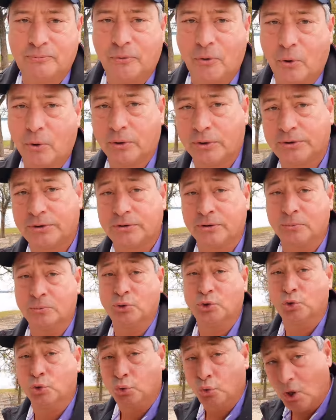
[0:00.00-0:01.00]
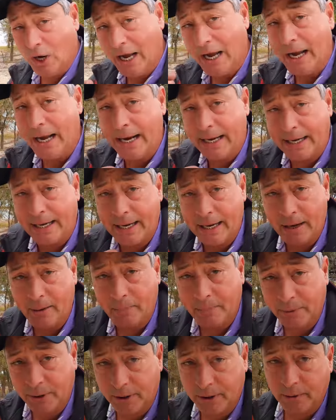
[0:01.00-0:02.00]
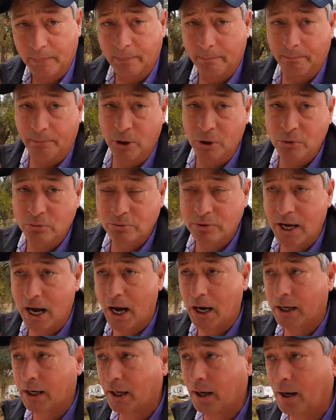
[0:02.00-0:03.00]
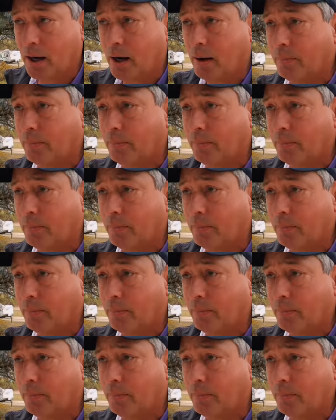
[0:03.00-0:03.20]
for some dry camping, boondocking